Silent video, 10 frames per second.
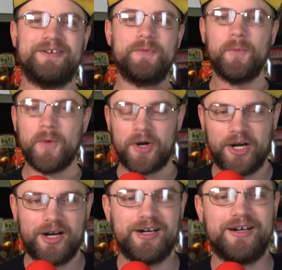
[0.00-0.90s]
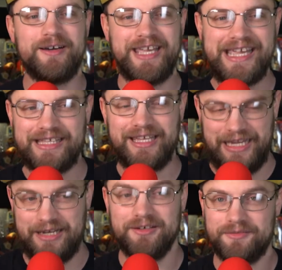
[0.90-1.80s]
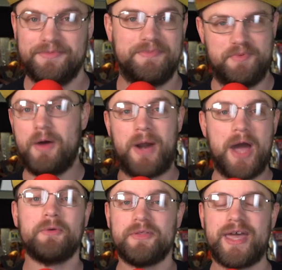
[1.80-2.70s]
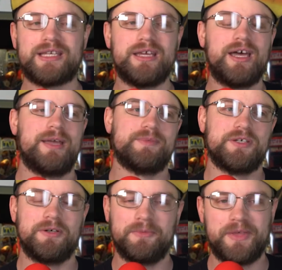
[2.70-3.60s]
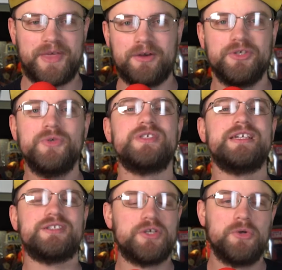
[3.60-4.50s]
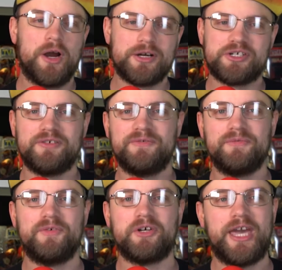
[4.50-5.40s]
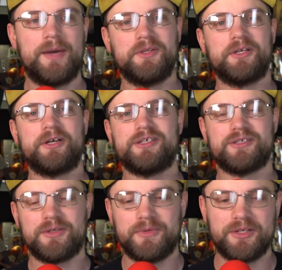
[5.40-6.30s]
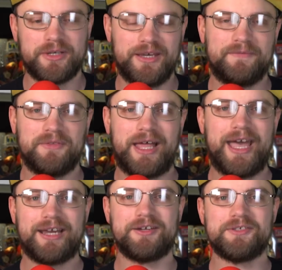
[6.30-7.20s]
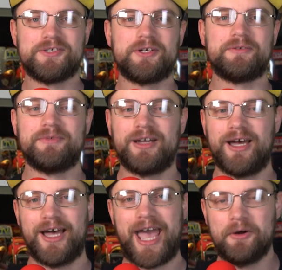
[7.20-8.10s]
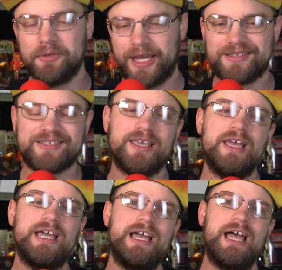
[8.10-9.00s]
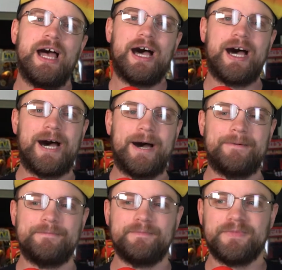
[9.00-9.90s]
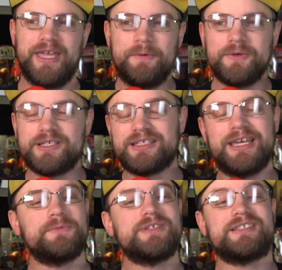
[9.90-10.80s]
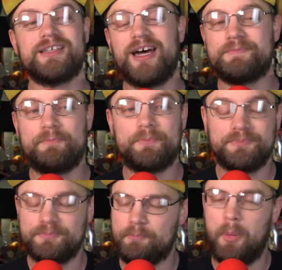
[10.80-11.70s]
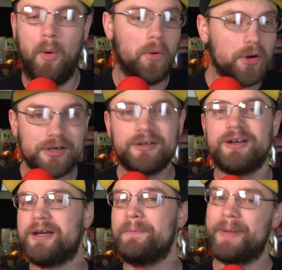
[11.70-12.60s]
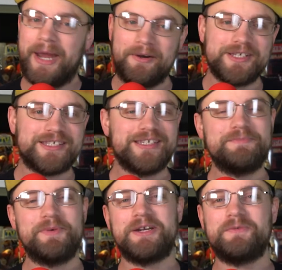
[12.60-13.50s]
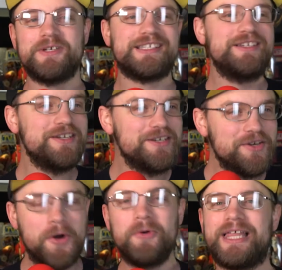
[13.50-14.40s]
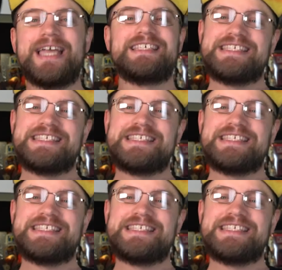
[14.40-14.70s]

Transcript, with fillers: were in, in around that time. So without using too harsh of vocabulary so that we don't get flagged on certain uh, outlets, um, it was it was a poor comparison, but it was no less